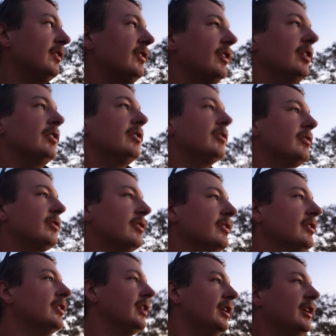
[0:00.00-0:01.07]
so
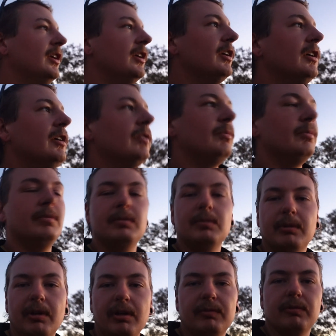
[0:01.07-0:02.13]

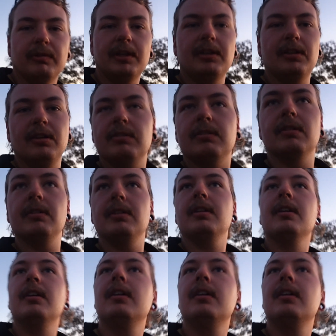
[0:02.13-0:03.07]
we're overrunning this joint.